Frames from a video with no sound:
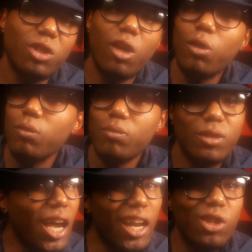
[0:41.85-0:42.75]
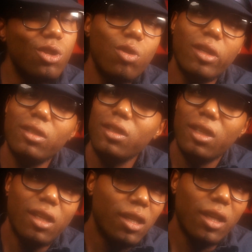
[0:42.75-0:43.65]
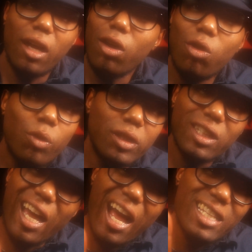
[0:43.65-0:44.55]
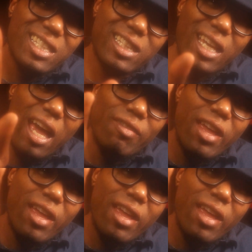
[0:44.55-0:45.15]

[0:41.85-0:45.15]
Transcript: Gotta do it. Gotta always constantly have